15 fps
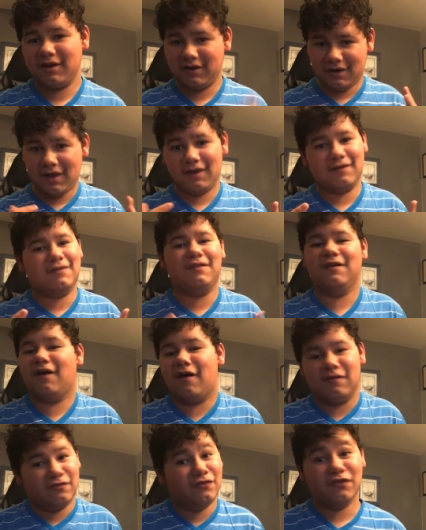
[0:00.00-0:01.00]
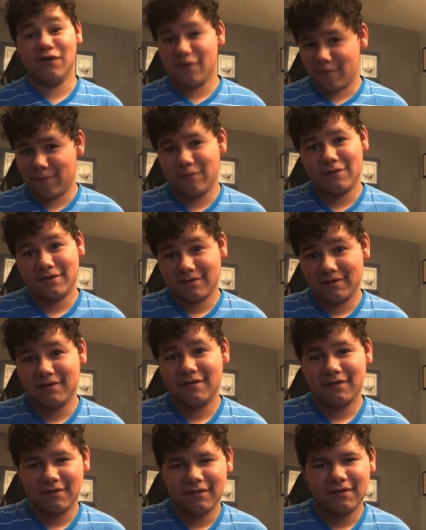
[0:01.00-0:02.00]
and as y'all know,
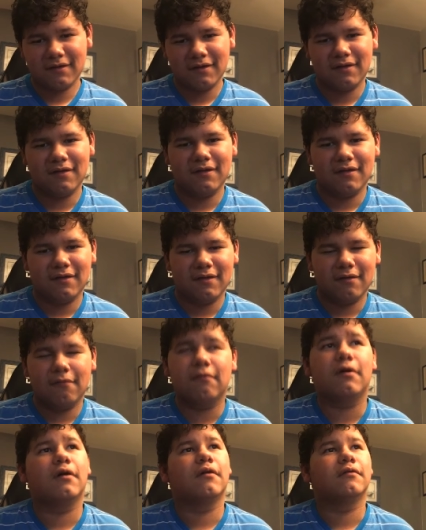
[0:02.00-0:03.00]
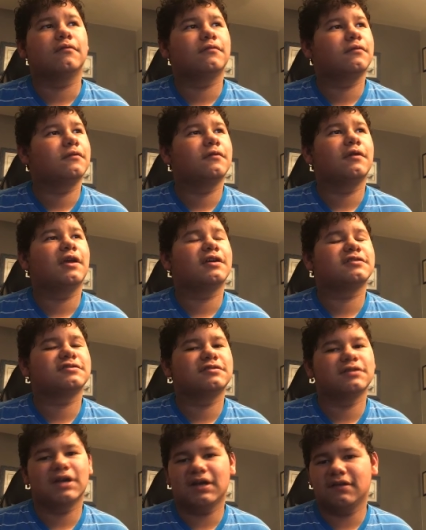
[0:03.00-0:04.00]
well,
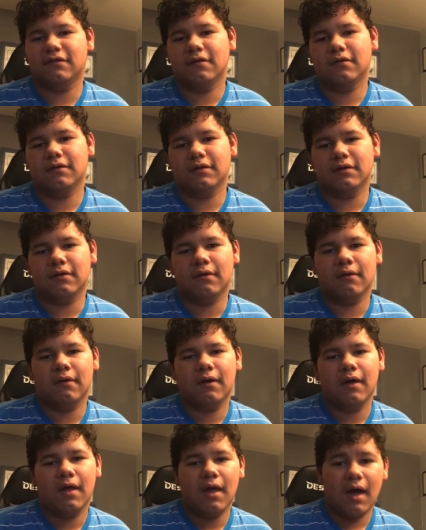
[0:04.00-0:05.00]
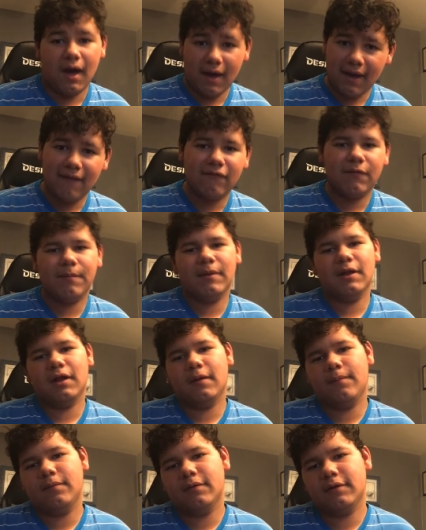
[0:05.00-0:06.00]
actually you guys don't know, I haven't been
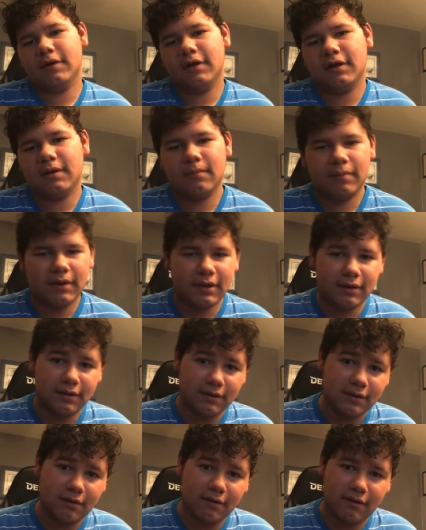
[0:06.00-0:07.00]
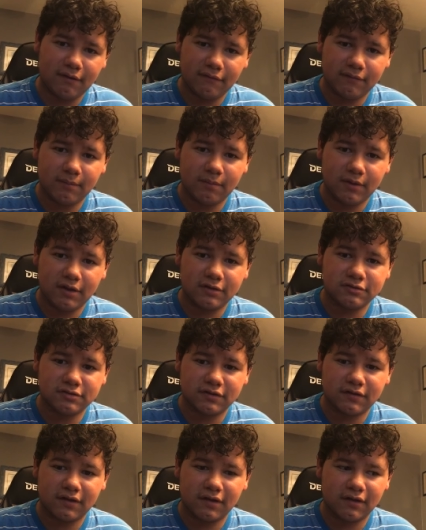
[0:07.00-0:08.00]
uploading in a bit. Now I have something
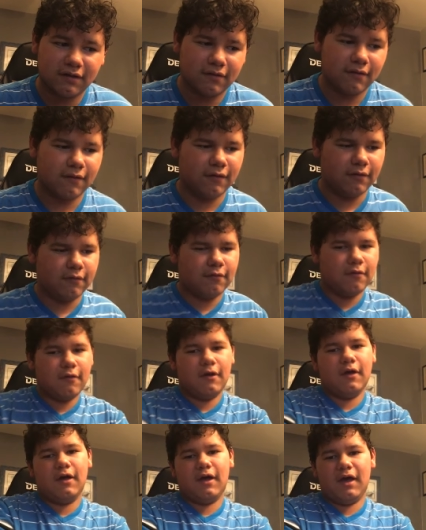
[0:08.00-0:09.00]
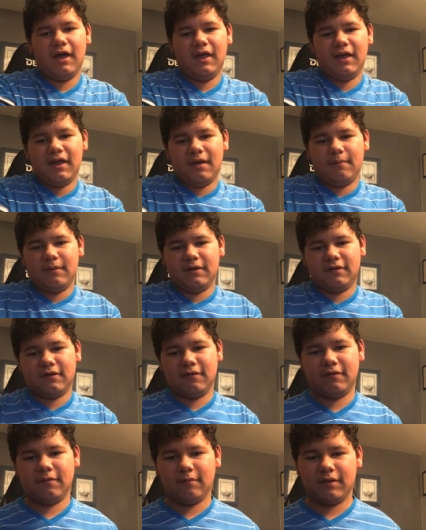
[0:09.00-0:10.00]
interesting to tell you. I got
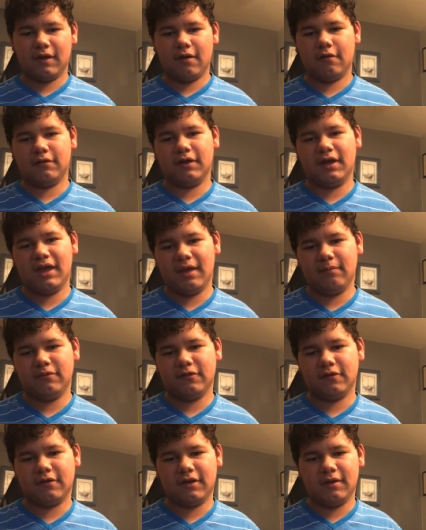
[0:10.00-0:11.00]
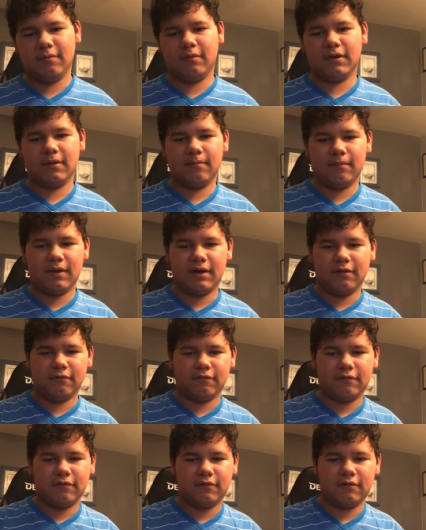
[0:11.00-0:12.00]
myself something called a GameSir keyboard and
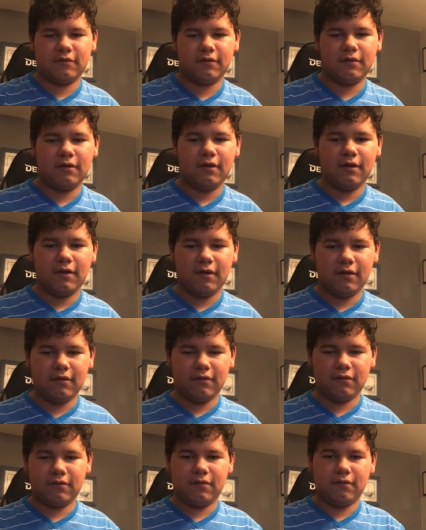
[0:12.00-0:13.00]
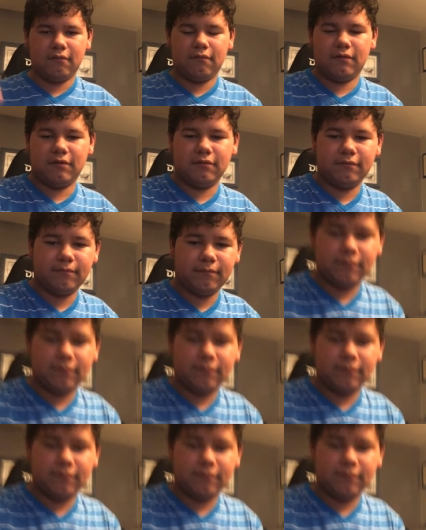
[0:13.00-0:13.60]
mouse. Here's the, well,